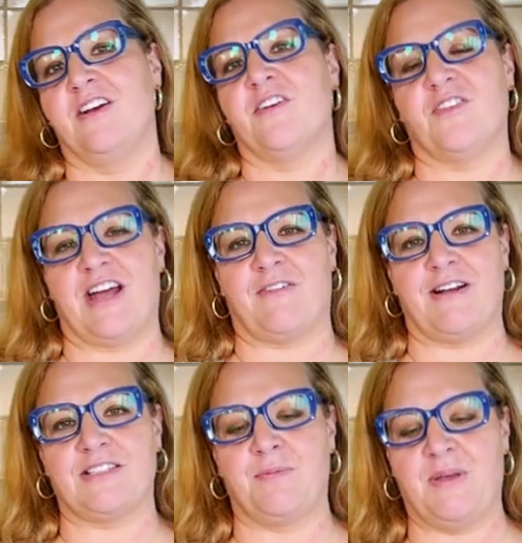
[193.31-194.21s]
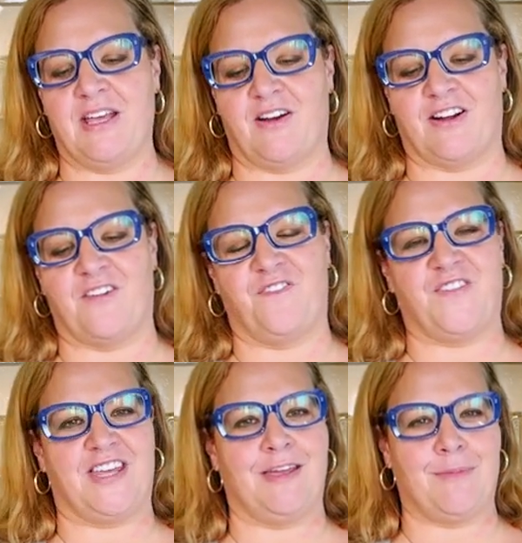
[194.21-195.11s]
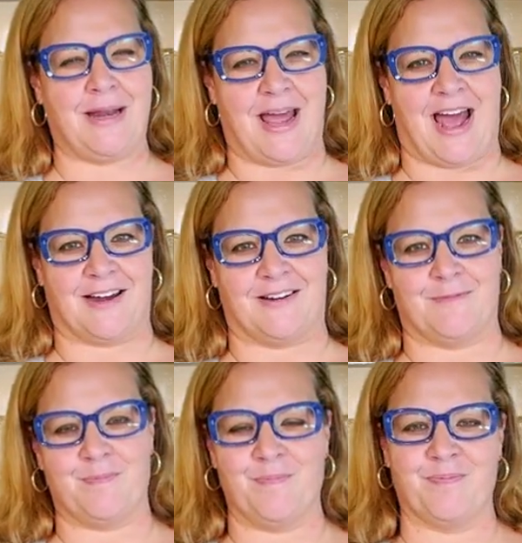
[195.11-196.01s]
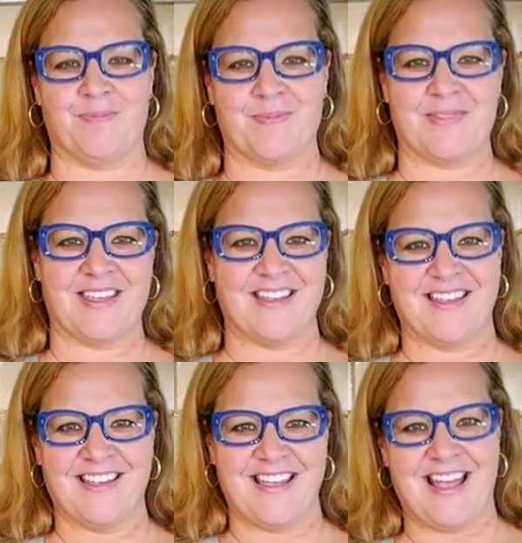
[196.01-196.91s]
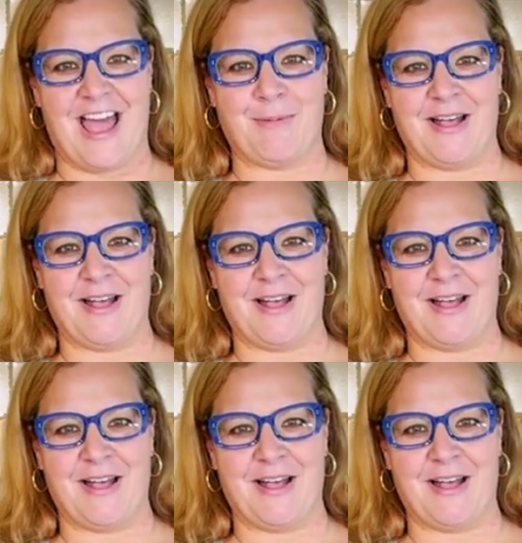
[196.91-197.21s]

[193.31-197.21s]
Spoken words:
for that recipe on a Figgy Manhattan. Happy